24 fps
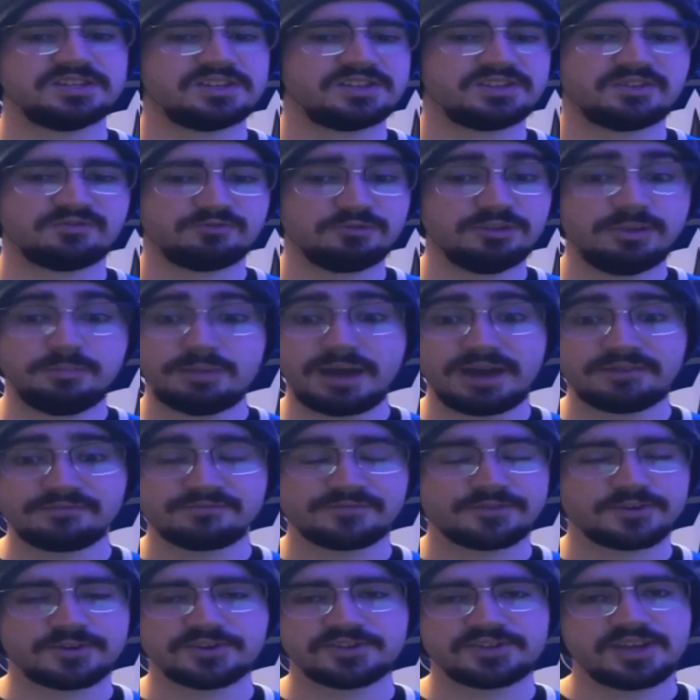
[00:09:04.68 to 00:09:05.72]
is a really bad
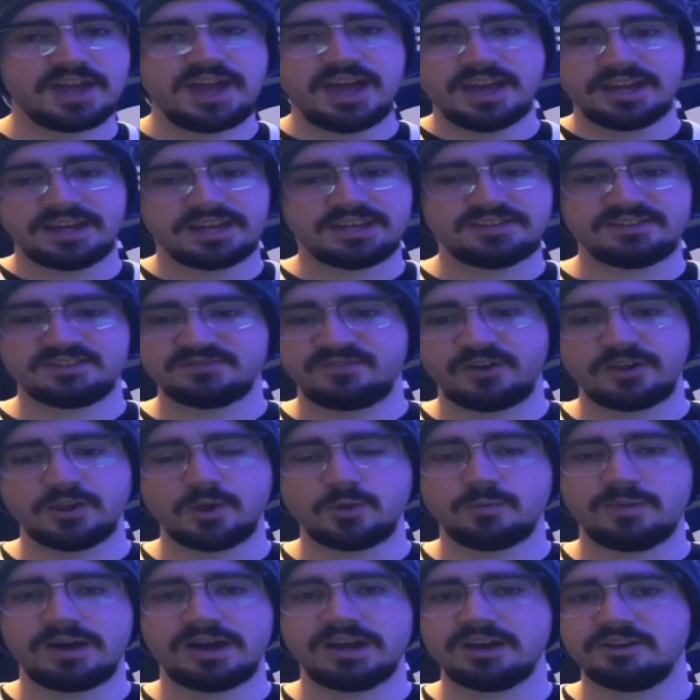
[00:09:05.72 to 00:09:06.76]
first gets
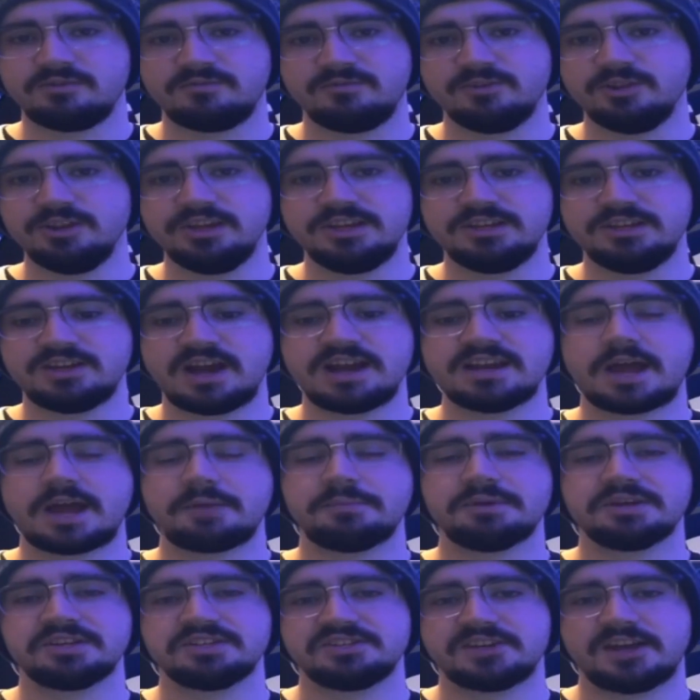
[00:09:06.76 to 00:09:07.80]
followed by a really
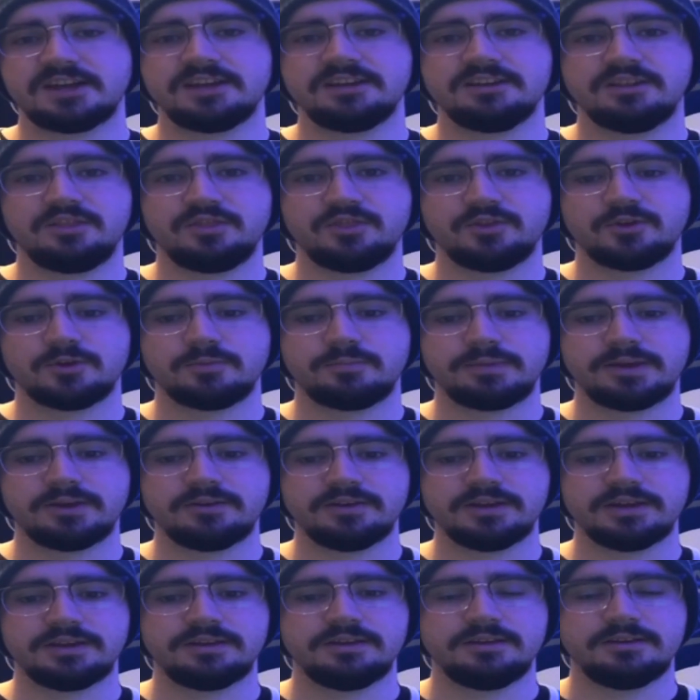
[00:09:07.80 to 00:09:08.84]
dynamic second and third
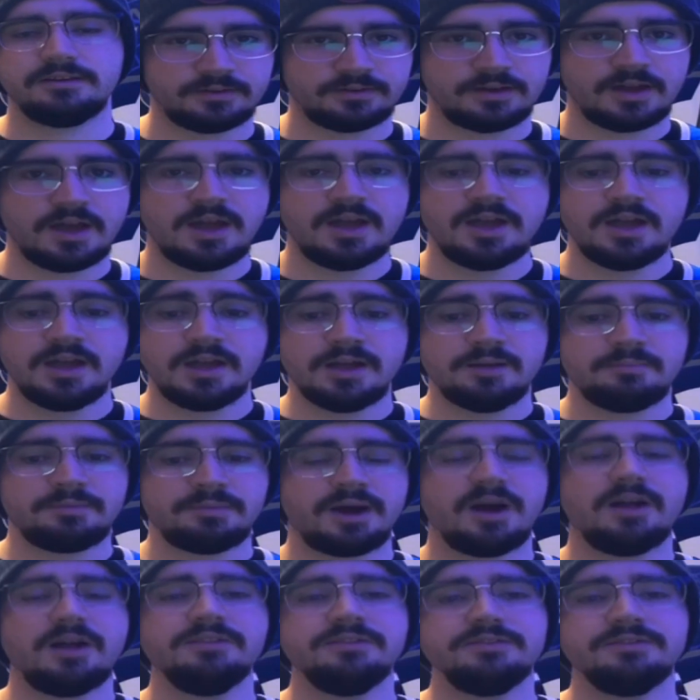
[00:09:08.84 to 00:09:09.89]
period.
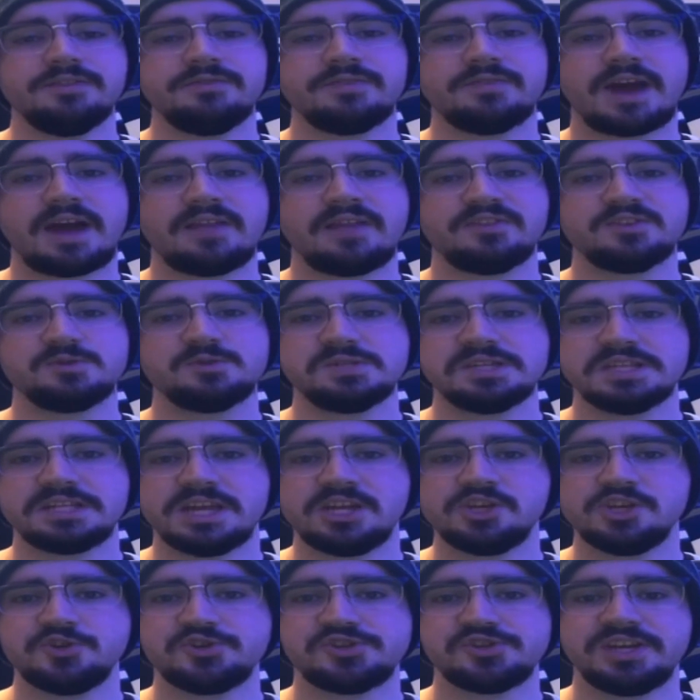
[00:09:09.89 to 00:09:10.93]
But other than that, this was an
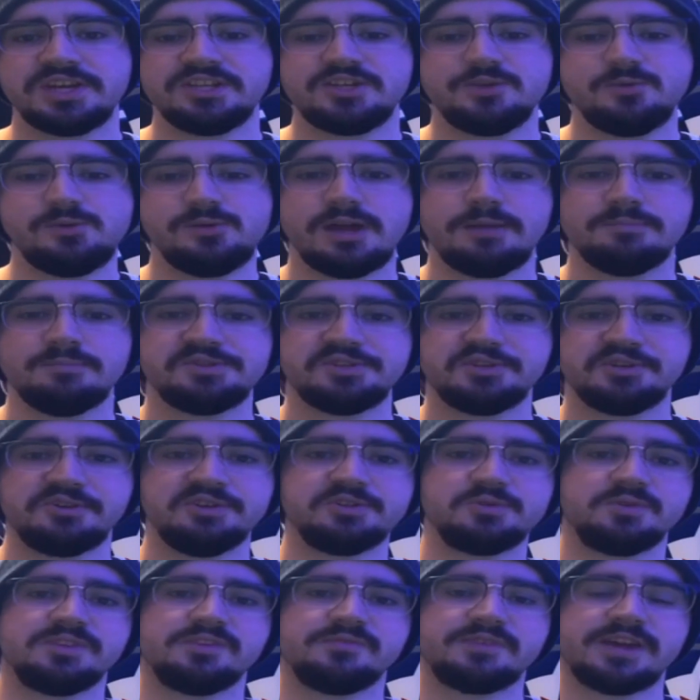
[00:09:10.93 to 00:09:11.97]
interesting two-game
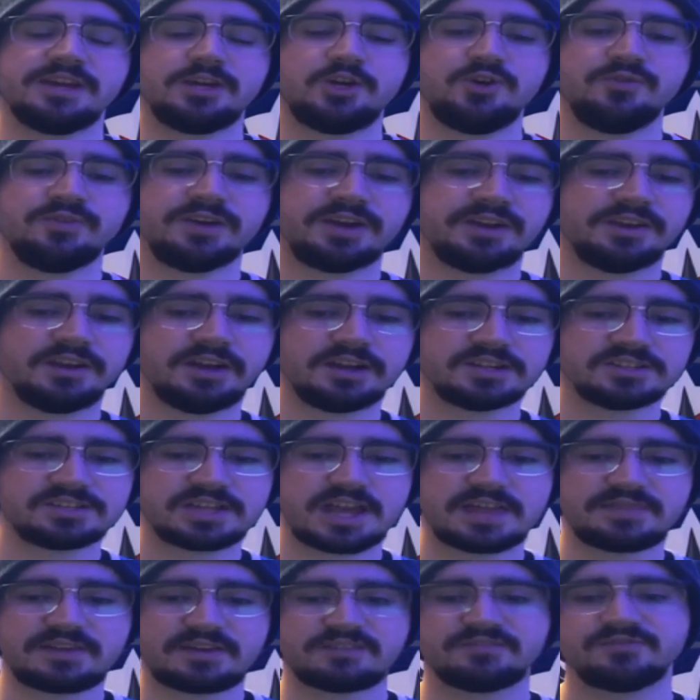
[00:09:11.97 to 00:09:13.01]
series with the Vancouver Canucks.
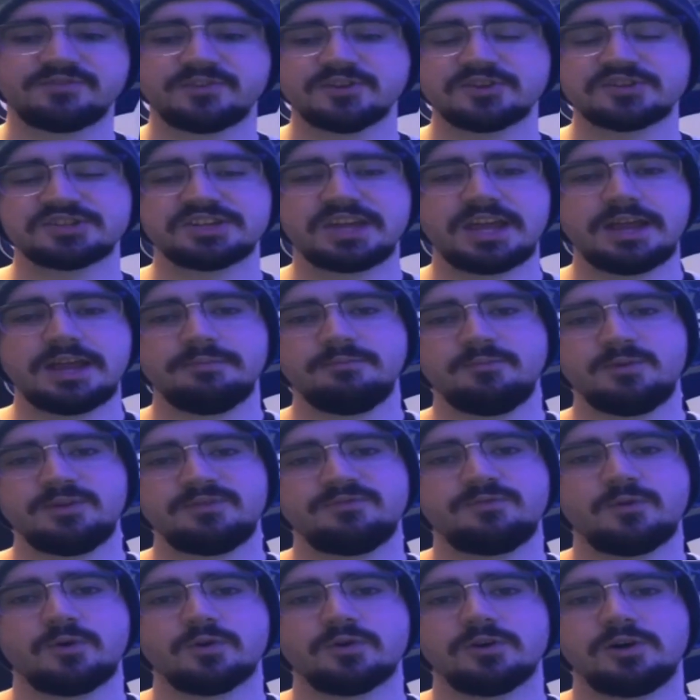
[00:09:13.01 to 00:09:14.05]
That first game
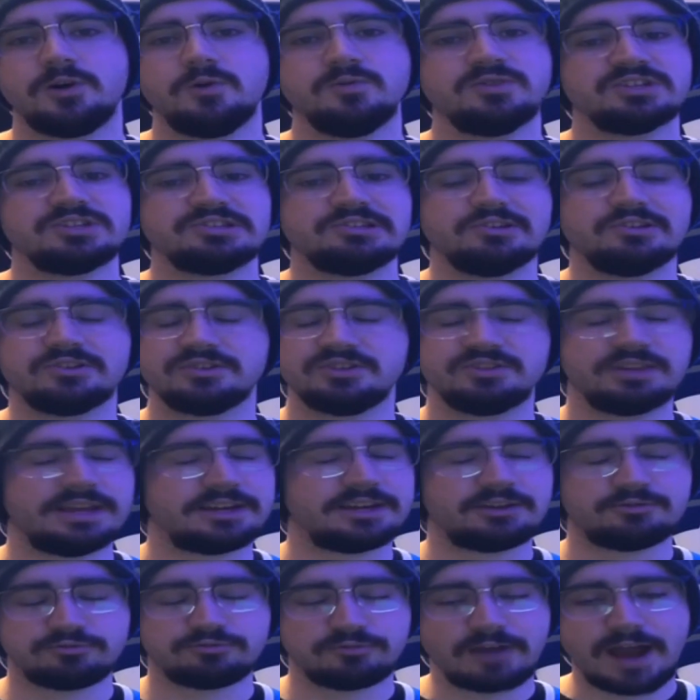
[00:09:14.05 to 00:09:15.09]
with 4-0 just looked
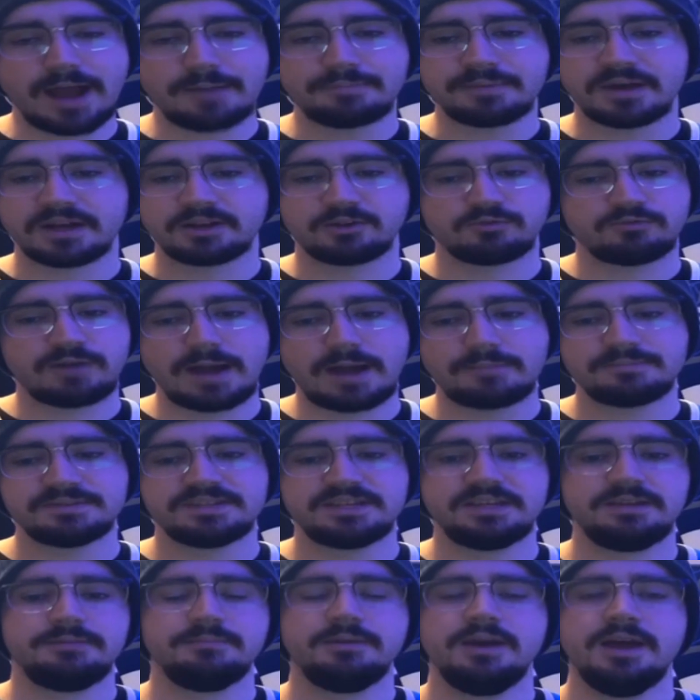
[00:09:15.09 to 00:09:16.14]
like crap, a crap
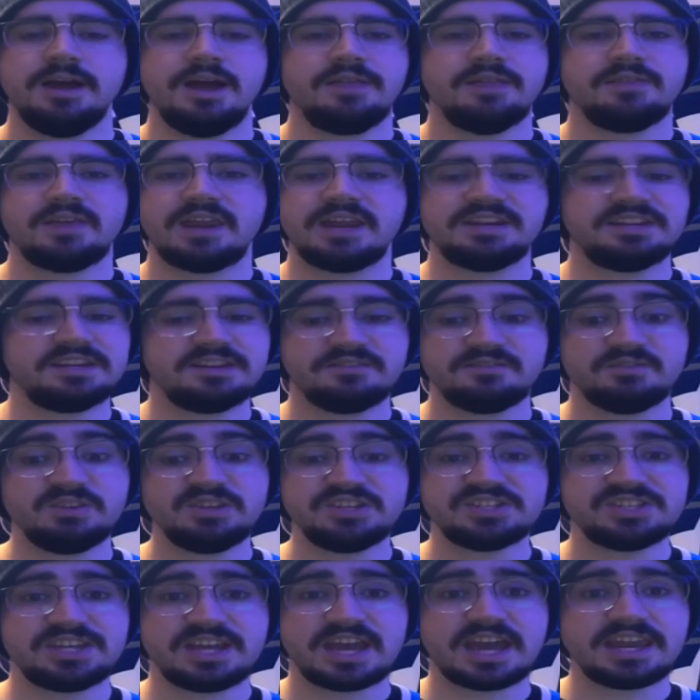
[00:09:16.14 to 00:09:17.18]
team that I didn't
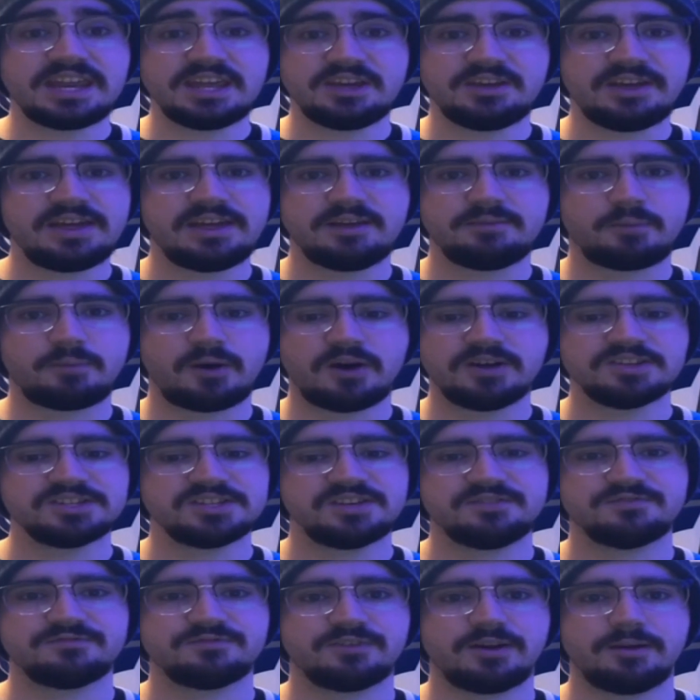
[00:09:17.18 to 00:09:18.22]
really see any game
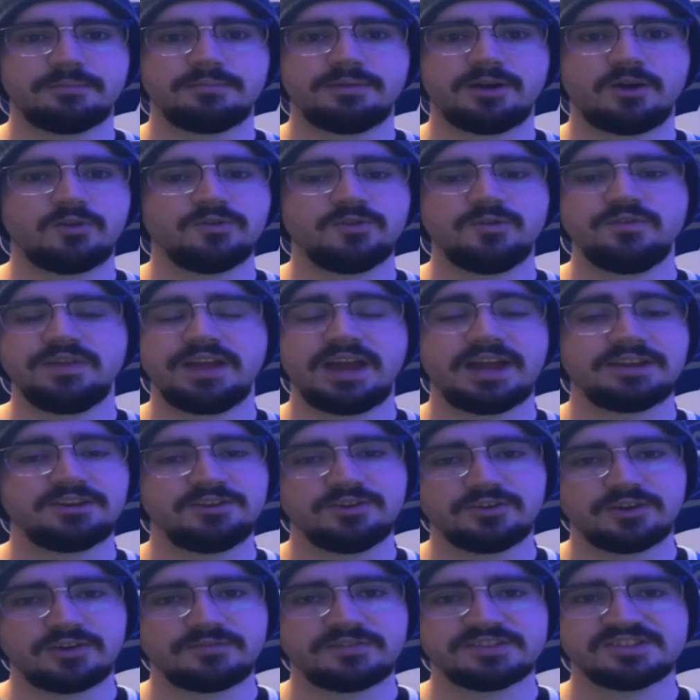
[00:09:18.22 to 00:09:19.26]
positive from. Although they had
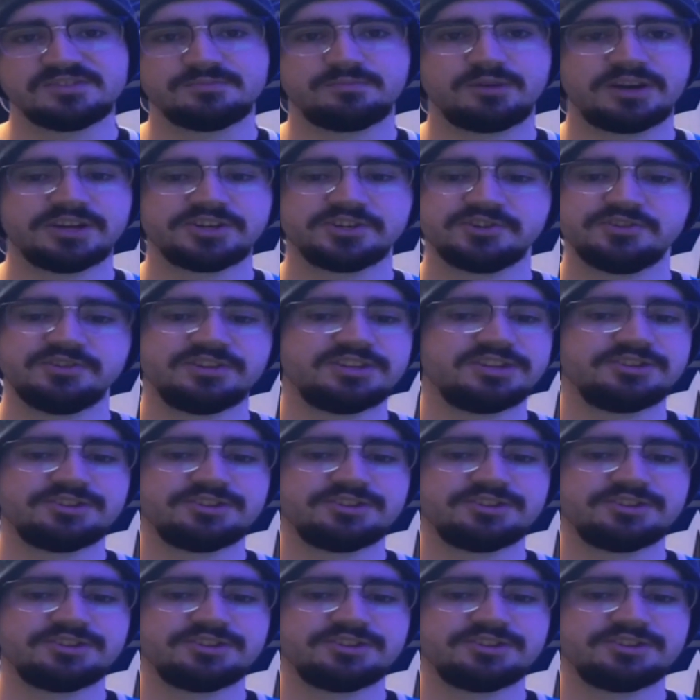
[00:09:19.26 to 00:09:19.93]
good offensive pressure,